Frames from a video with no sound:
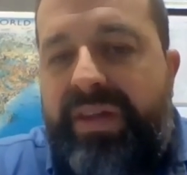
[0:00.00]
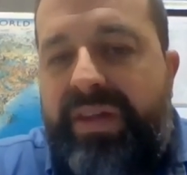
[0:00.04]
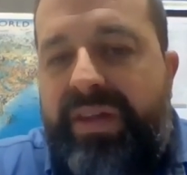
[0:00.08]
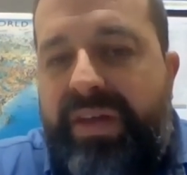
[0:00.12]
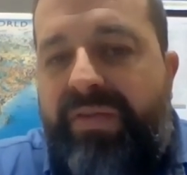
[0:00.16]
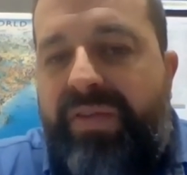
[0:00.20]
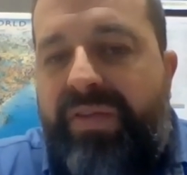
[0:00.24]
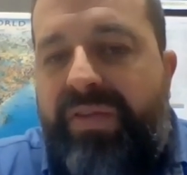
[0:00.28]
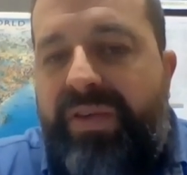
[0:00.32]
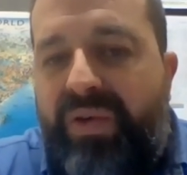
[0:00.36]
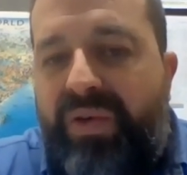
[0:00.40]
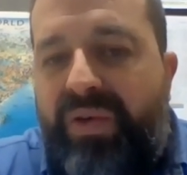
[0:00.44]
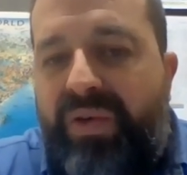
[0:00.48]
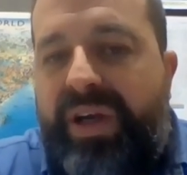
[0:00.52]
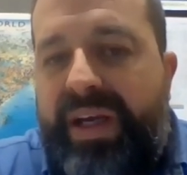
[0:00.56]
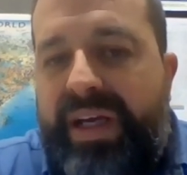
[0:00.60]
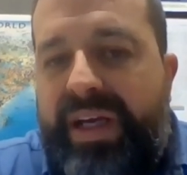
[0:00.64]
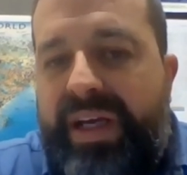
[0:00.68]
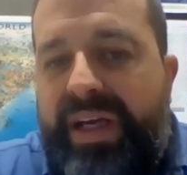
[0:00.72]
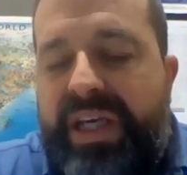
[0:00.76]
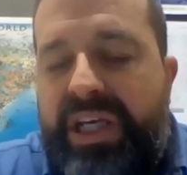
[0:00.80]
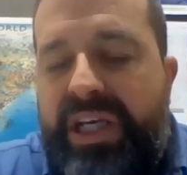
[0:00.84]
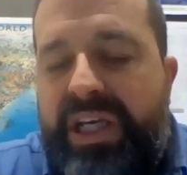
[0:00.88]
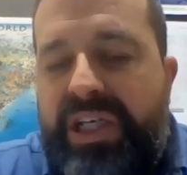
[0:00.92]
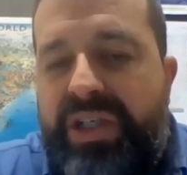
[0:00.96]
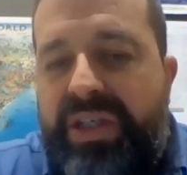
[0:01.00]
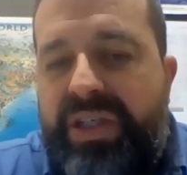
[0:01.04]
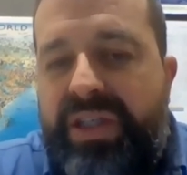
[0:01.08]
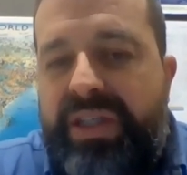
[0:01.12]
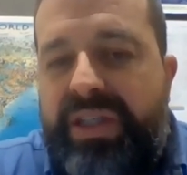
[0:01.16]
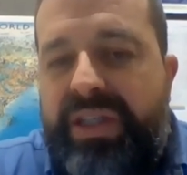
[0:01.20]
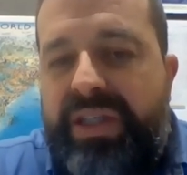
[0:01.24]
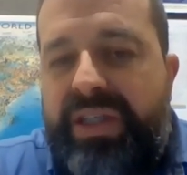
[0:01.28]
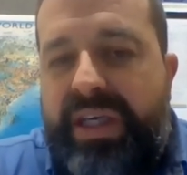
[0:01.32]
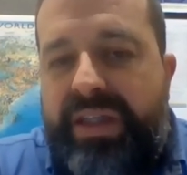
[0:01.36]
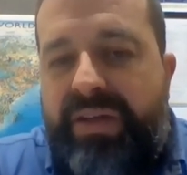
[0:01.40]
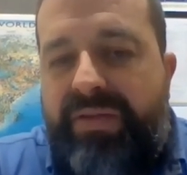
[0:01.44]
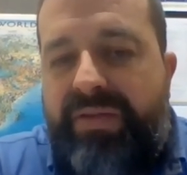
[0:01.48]
different
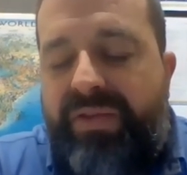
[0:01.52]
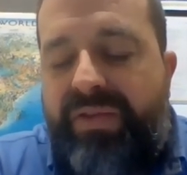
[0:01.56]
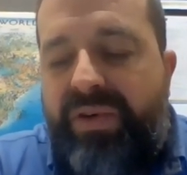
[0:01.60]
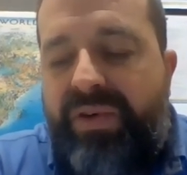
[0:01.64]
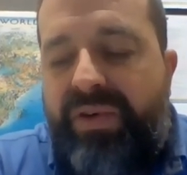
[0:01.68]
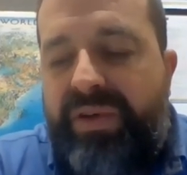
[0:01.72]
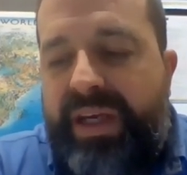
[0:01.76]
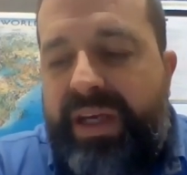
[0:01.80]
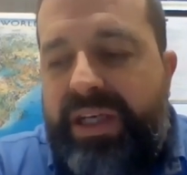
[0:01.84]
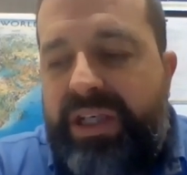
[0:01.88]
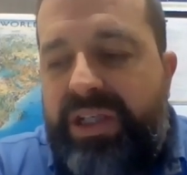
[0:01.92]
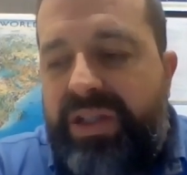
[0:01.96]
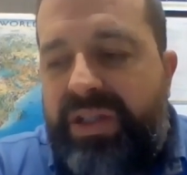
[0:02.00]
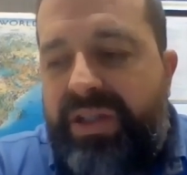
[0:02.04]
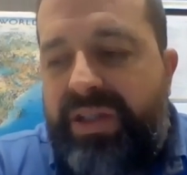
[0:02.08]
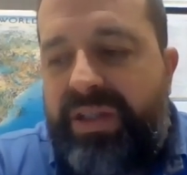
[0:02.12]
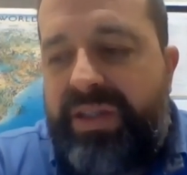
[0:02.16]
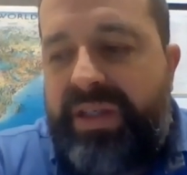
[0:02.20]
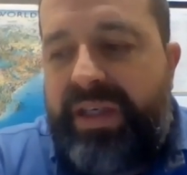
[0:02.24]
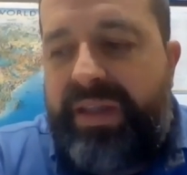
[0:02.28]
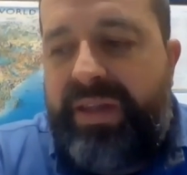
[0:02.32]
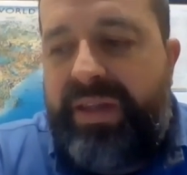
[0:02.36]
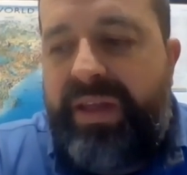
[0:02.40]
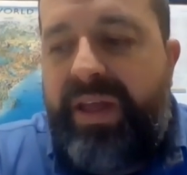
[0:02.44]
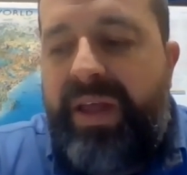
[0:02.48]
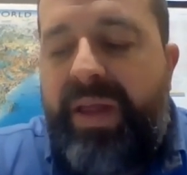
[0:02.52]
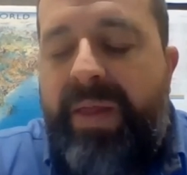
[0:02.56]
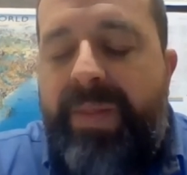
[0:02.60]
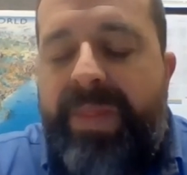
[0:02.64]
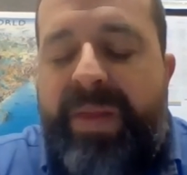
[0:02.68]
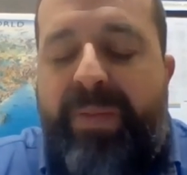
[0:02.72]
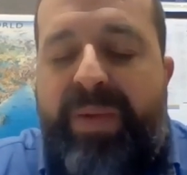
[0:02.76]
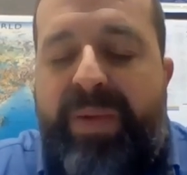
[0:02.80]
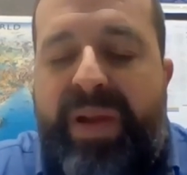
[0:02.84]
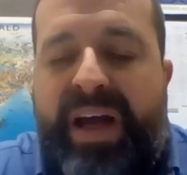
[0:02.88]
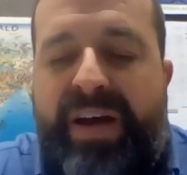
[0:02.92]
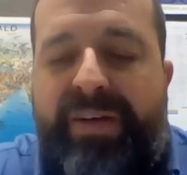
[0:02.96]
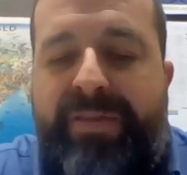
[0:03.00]
organisations in the 4 nations, and
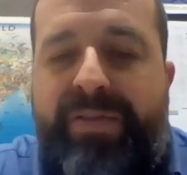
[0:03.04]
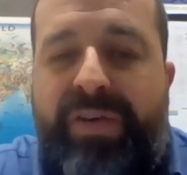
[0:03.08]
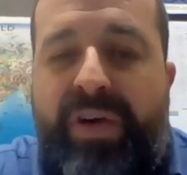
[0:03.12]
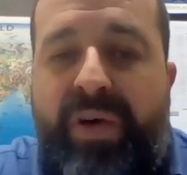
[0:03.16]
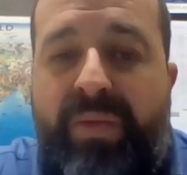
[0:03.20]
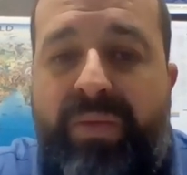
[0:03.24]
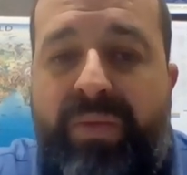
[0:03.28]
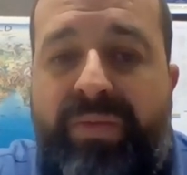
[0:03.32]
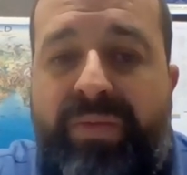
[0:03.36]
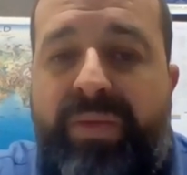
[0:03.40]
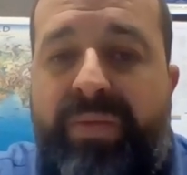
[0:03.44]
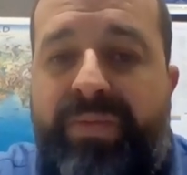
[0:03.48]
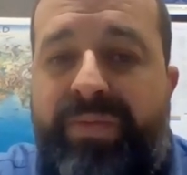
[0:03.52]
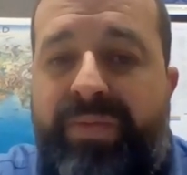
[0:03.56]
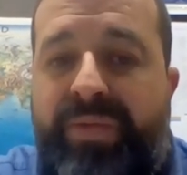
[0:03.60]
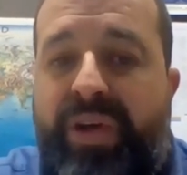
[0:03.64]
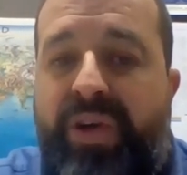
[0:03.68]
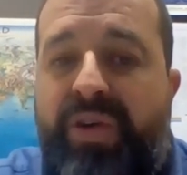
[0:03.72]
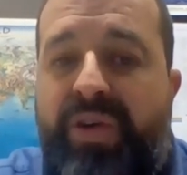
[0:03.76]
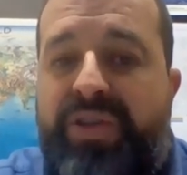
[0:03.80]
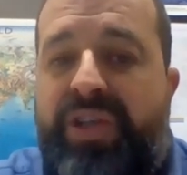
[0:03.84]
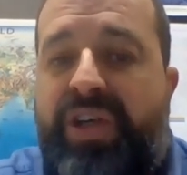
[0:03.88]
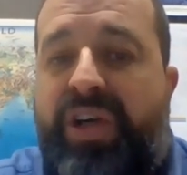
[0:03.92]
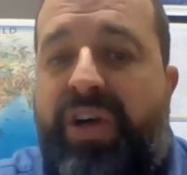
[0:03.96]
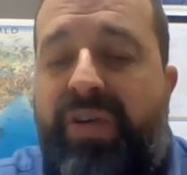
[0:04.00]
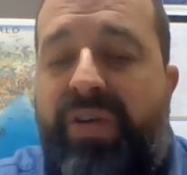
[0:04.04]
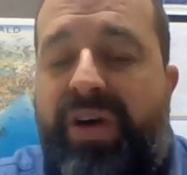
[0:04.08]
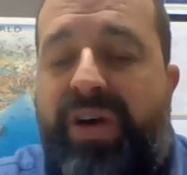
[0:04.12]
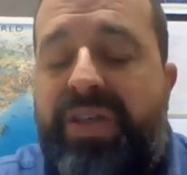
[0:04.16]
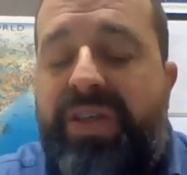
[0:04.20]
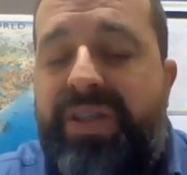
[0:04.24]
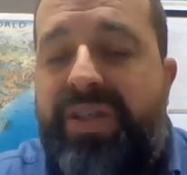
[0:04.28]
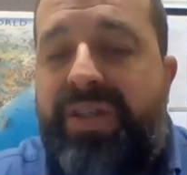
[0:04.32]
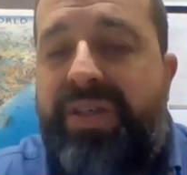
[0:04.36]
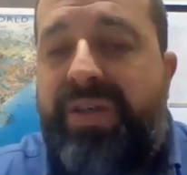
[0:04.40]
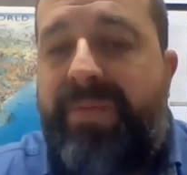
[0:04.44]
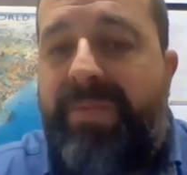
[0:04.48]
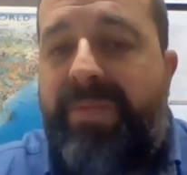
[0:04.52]
the platform cuts
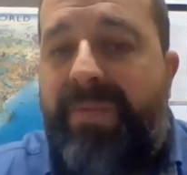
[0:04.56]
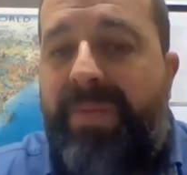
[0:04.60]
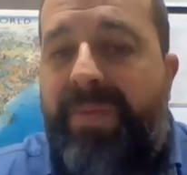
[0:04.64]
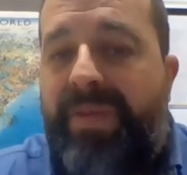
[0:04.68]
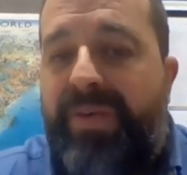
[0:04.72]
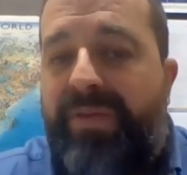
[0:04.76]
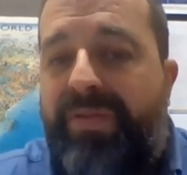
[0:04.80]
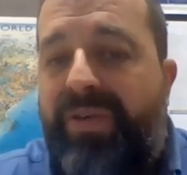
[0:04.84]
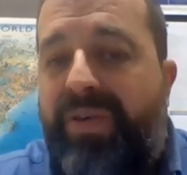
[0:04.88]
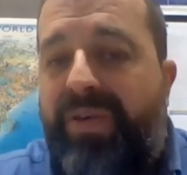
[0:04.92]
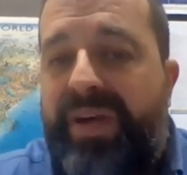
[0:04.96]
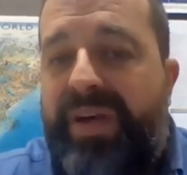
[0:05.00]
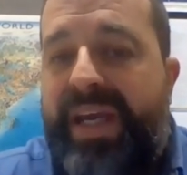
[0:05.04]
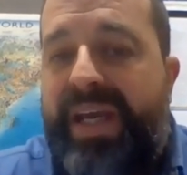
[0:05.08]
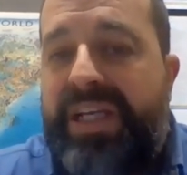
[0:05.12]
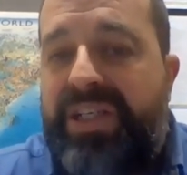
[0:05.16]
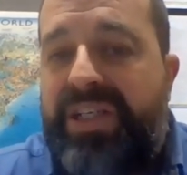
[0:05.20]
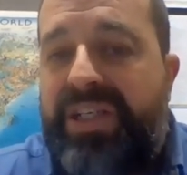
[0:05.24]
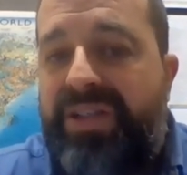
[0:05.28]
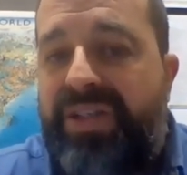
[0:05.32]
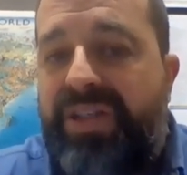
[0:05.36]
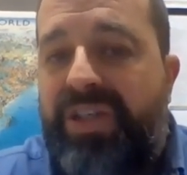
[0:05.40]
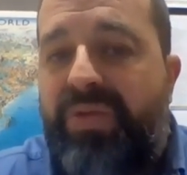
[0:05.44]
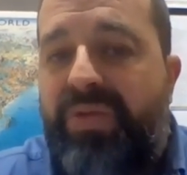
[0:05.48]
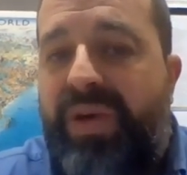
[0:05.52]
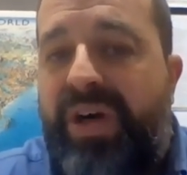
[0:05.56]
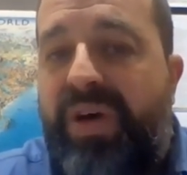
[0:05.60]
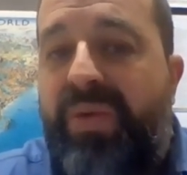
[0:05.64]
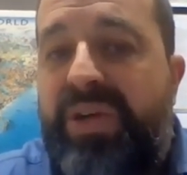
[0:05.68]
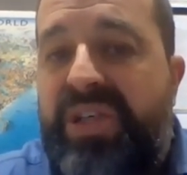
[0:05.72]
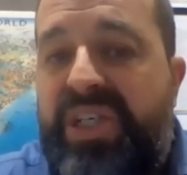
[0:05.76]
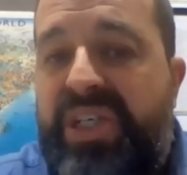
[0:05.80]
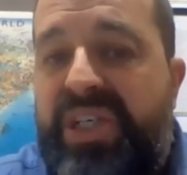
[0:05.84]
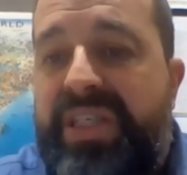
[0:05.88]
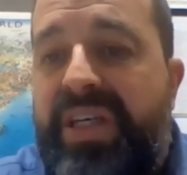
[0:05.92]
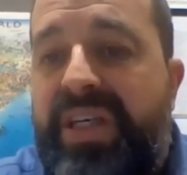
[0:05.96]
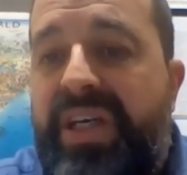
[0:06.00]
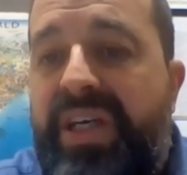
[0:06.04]
across the 4 nations as well,
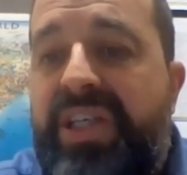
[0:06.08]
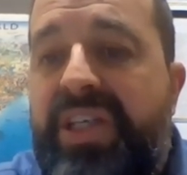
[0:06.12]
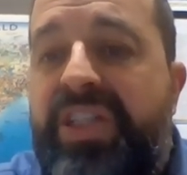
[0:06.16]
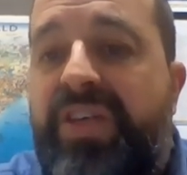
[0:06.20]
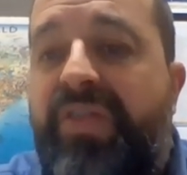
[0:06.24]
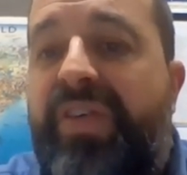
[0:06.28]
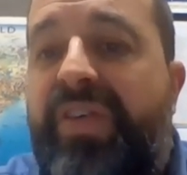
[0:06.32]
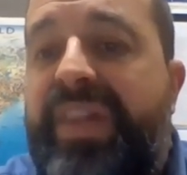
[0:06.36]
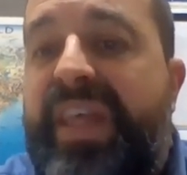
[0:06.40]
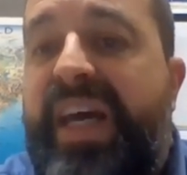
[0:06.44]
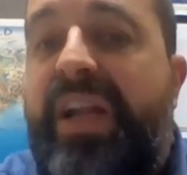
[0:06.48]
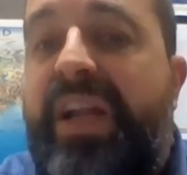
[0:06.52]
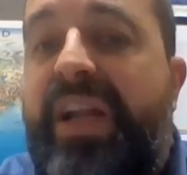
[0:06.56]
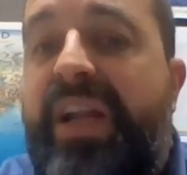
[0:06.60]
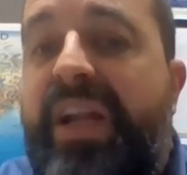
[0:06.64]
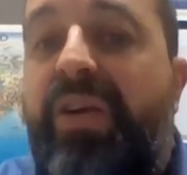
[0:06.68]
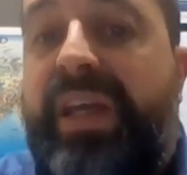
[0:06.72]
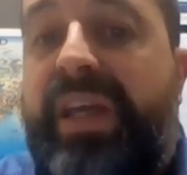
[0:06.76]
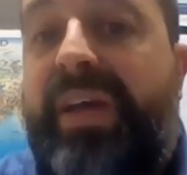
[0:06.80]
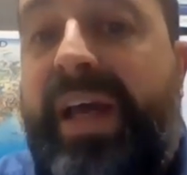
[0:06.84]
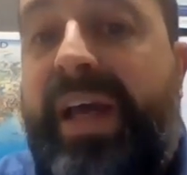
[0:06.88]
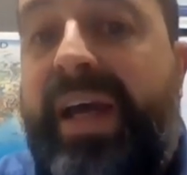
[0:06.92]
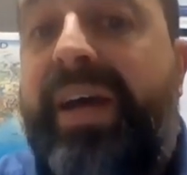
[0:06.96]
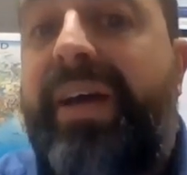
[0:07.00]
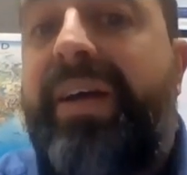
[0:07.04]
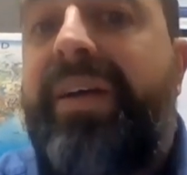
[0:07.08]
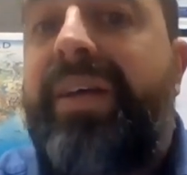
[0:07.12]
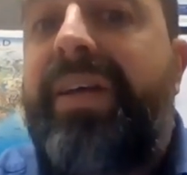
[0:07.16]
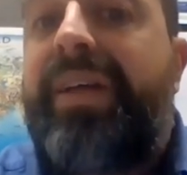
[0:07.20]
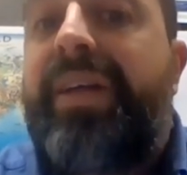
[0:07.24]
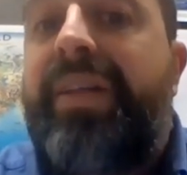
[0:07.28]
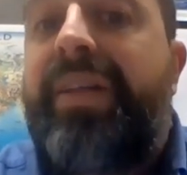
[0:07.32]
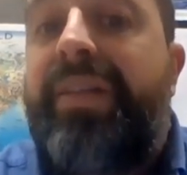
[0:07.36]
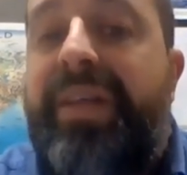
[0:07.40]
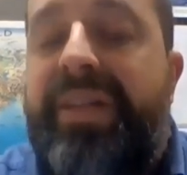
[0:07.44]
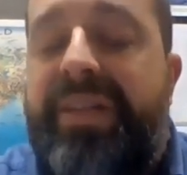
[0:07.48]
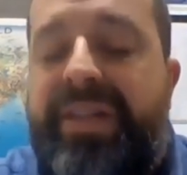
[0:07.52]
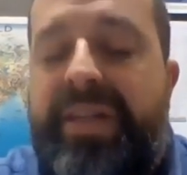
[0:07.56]
which is something they're looking at.
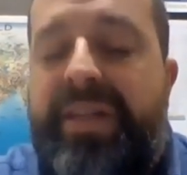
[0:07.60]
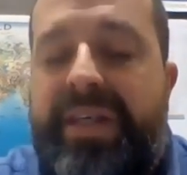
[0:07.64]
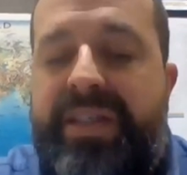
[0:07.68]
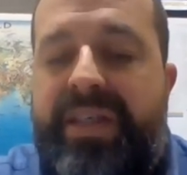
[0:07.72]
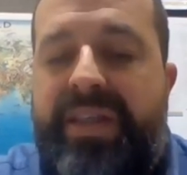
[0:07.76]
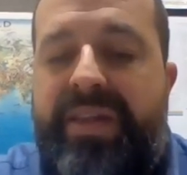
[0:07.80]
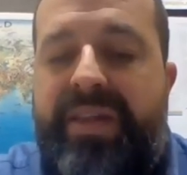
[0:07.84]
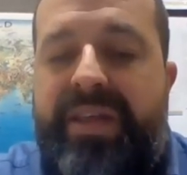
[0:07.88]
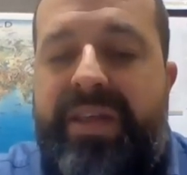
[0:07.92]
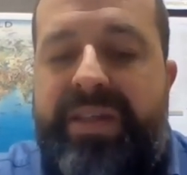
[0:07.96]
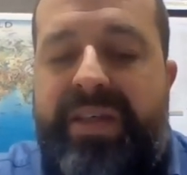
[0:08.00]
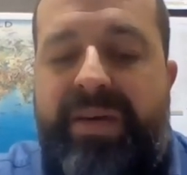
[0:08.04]
There's